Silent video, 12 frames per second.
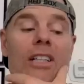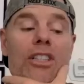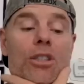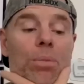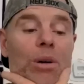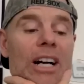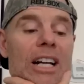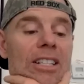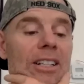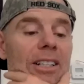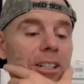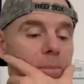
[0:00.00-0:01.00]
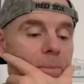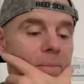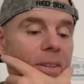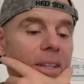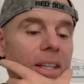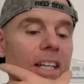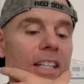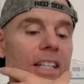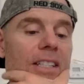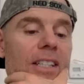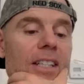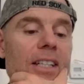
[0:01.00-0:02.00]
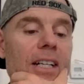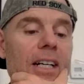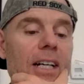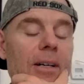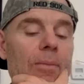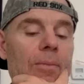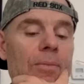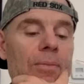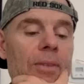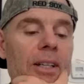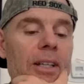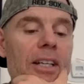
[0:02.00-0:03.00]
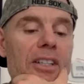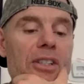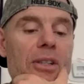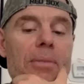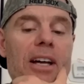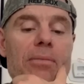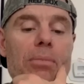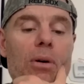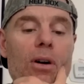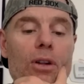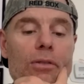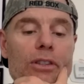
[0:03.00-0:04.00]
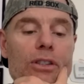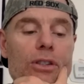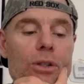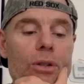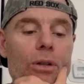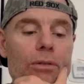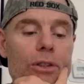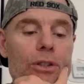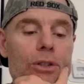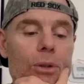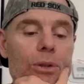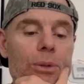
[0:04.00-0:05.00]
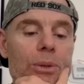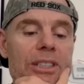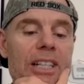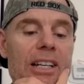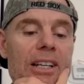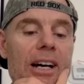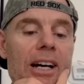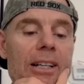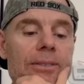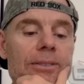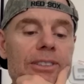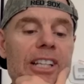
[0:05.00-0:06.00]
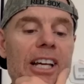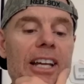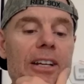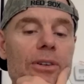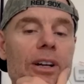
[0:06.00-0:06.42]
Surprisingly, it's the med ball over the shoulder. What is that? 9? Is that 8 or 9?